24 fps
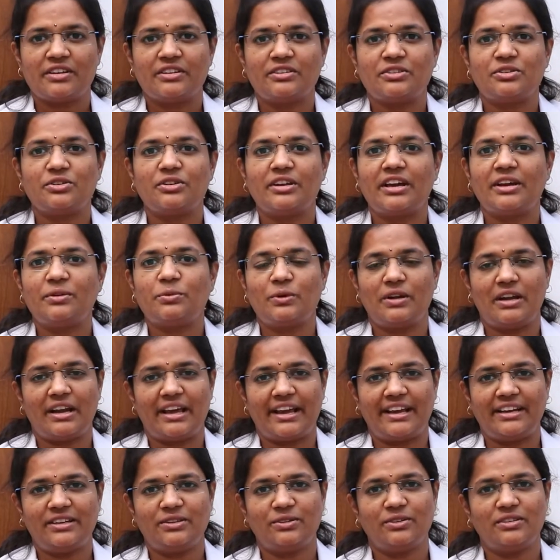Today I would
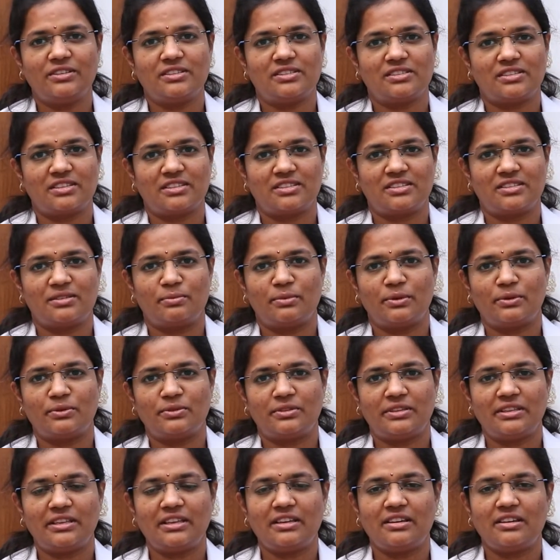like to discuss
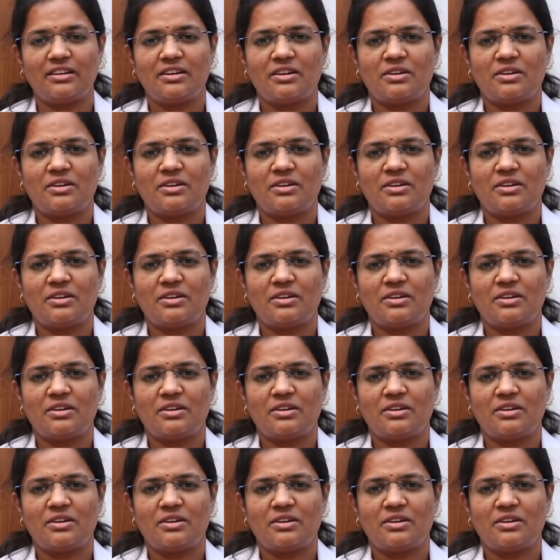about the